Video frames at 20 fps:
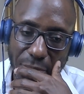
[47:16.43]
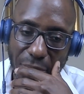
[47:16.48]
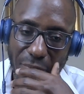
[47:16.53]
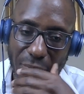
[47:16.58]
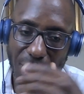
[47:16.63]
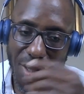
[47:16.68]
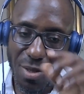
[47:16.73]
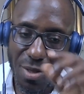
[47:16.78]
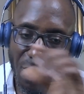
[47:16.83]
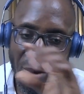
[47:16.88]

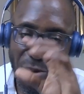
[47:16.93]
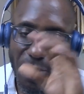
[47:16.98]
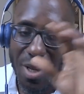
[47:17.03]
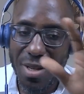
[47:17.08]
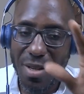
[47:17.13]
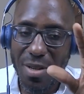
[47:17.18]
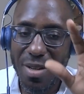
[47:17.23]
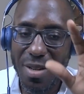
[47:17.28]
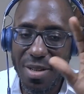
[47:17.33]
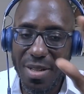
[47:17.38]
you know what
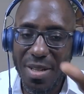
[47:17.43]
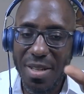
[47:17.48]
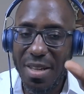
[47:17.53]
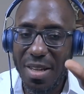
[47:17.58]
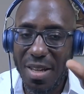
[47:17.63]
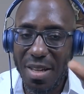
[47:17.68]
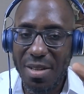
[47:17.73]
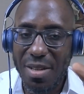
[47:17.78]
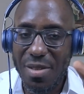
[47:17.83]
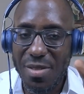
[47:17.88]
you're gonna
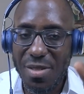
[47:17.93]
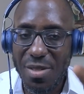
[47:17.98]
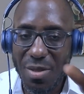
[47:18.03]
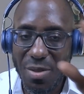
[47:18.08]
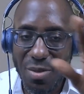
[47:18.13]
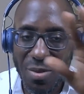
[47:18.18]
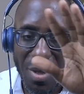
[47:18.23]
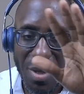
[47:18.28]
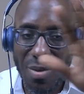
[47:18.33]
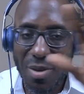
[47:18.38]
get because you
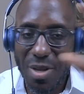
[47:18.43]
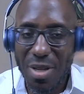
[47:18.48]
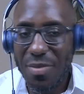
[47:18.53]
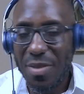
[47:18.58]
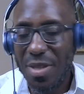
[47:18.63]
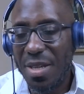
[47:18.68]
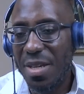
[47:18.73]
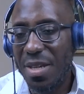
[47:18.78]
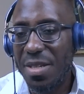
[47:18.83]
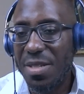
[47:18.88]
know their
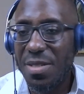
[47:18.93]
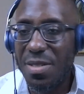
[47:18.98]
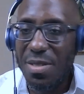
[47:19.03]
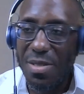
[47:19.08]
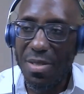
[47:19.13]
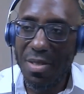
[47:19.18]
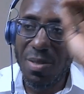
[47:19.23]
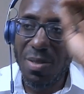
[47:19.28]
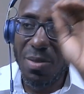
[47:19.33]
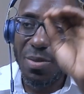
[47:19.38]

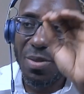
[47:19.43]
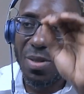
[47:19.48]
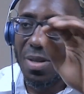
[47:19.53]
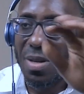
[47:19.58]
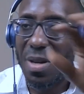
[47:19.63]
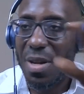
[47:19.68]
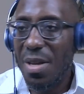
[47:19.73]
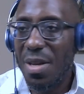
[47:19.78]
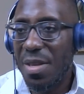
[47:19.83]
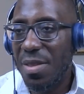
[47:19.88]
qualifications, you know their
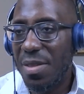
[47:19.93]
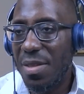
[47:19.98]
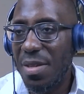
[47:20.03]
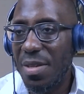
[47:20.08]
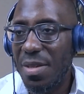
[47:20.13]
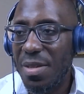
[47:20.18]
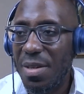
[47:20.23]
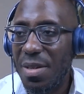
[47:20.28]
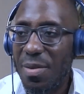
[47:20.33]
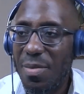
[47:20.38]

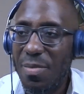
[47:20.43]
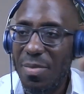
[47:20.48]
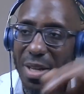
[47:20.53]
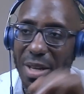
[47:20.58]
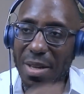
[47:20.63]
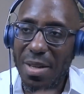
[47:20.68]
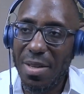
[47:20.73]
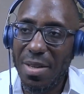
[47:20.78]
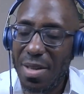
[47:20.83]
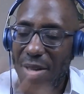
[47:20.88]
thing, they're
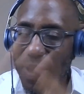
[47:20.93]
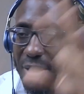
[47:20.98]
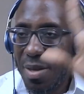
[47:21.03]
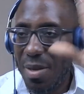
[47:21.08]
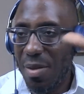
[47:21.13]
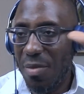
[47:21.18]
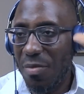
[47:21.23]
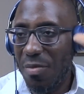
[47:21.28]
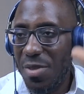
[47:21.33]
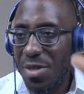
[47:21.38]
like
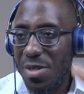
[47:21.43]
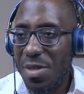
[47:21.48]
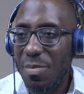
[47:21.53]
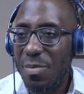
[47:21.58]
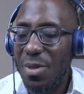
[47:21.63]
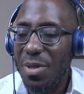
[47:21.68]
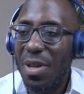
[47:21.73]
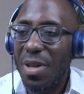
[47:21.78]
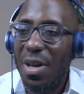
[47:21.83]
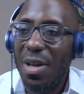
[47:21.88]

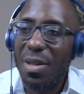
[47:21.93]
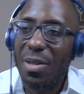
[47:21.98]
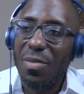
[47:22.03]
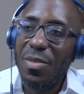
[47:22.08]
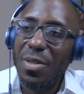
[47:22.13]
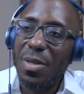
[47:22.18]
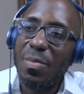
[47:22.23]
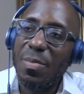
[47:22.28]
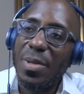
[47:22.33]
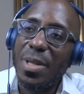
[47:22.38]
visible all
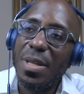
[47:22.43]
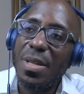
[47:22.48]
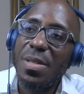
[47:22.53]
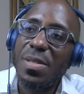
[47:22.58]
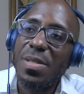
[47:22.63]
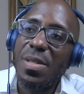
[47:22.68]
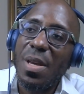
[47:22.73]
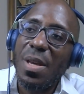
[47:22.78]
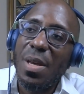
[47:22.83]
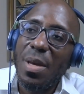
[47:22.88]
over the
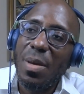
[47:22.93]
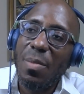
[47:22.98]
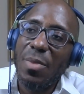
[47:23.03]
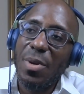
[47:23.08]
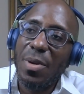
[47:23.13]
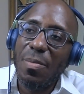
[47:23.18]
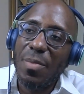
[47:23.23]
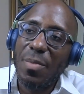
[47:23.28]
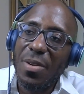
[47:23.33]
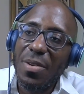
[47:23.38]
place.
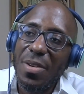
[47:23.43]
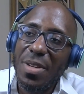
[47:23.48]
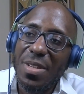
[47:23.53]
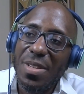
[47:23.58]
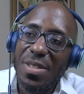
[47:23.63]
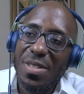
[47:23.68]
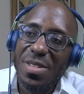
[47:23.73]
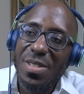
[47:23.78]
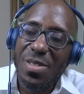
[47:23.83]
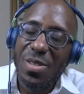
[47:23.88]
But Marina
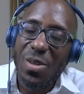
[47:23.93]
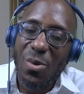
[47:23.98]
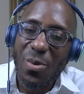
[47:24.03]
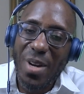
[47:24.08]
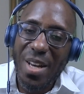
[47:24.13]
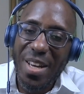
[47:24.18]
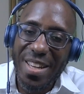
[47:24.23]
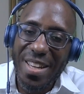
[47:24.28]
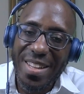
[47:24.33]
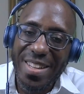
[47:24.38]
is just
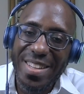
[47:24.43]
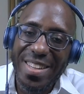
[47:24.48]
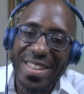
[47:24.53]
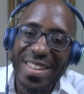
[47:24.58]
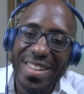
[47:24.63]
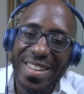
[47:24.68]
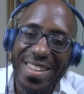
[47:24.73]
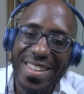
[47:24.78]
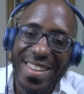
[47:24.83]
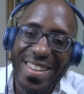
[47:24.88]

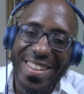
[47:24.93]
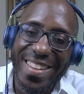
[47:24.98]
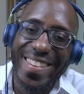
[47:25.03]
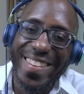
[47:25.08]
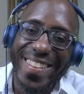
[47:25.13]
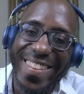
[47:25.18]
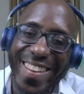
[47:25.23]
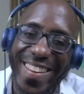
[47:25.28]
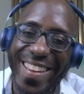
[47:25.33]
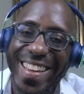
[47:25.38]
quietly
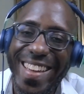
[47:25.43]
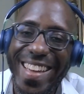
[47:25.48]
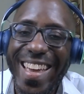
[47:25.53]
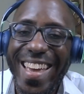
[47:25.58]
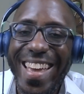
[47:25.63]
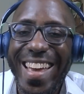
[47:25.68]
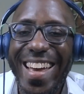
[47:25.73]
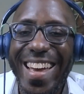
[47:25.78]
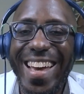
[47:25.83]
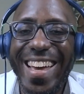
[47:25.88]

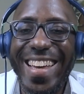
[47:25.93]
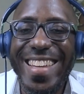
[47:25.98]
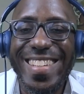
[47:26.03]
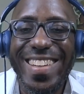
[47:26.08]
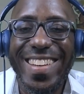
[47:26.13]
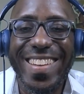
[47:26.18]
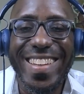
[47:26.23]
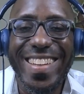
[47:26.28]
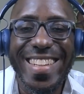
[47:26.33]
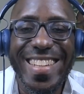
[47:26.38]
has
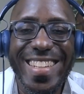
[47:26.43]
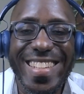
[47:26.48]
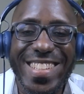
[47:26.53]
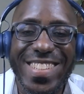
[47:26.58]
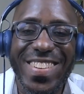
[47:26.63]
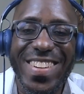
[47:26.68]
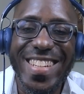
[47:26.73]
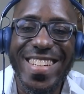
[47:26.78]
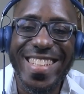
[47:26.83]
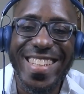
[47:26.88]
all these
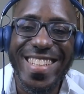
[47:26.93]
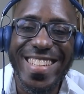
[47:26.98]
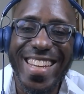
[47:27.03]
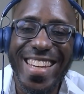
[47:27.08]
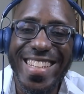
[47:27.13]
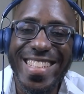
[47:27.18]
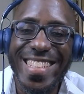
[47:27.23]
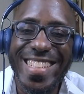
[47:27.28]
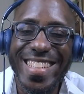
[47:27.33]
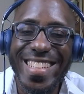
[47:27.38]
treasures
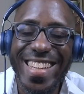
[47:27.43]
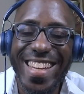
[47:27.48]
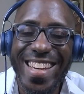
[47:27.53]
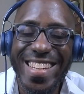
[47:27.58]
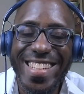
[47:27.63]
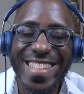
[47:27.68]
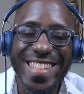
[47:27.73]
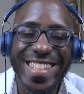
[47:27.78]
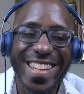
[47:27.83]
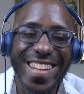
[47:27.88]
that she's
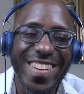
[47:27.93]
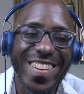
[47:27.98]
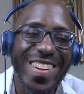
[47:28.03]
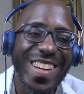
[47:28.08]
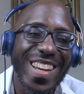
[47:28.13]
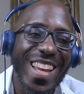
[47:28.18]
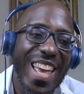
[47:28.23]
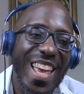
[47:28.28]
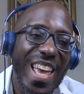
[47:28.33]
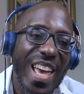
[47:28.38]
not
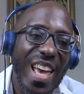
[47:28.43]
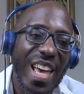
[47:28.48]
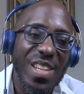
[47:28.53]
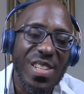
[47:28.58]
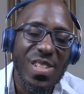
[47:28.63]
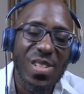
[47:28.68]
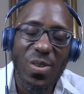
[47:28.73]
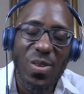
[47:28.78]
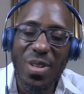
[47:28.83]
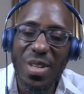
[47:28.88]
shared. And
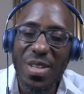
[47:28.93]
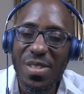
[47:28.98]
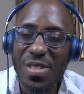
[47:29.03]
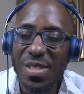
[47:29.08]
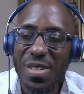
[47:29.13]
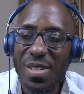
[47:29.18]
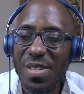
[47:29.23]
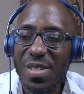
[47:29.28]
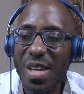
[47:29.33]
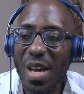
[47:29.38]
so
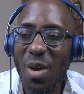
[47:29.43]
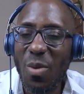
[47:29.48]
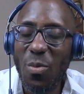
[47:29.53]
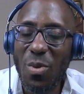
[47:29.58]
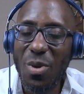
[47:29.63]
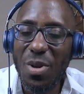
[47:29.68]
listeners and